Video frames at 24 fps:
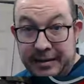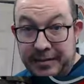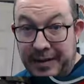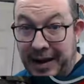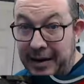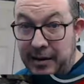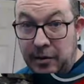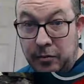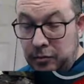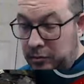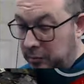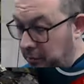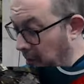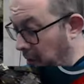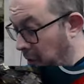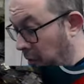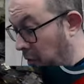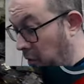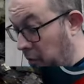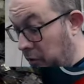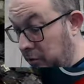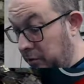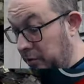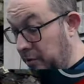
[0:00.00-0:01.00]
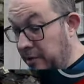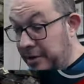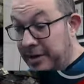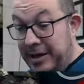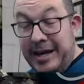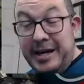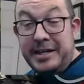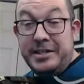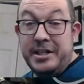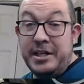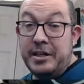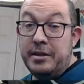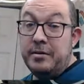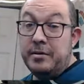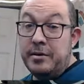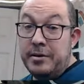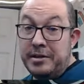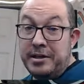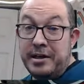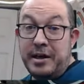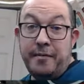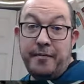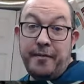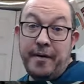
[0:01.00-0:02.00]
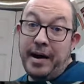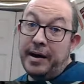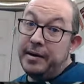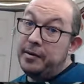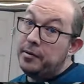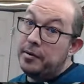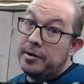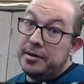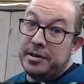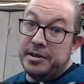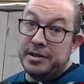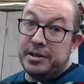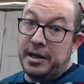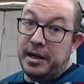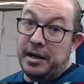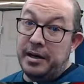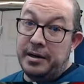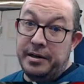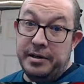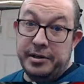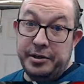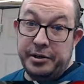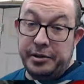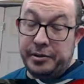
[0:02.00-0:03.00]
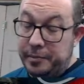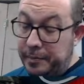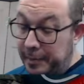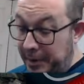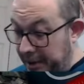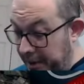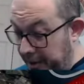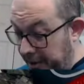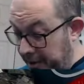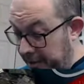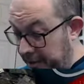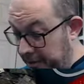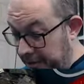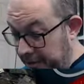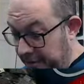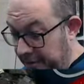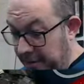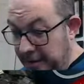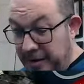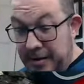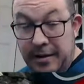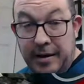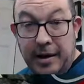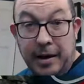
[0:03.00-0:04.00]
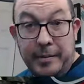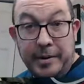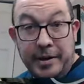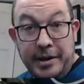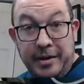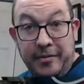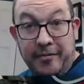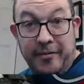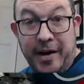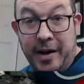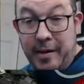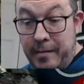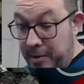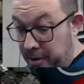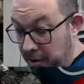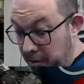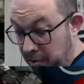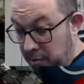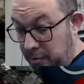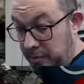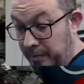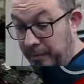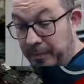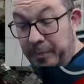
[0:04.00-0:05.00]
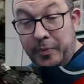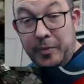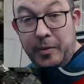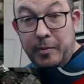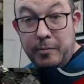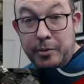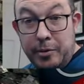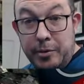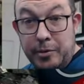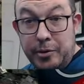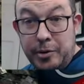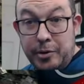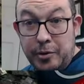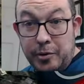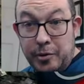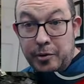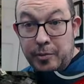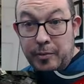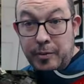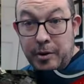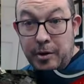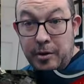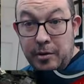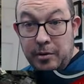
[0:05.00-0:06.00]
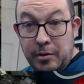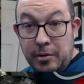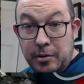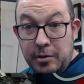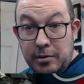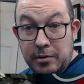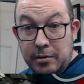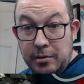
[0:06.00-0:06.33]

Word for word: I don't, or it's either a defect or a design issue, because I mean, if I'm in Bluetooth mode,